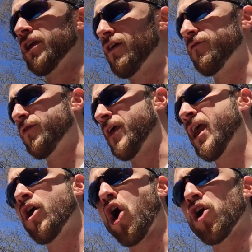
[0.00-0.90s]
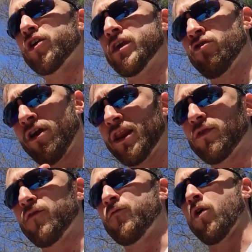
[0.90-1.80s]
if they are curating
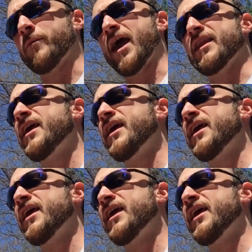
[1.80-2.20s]
the format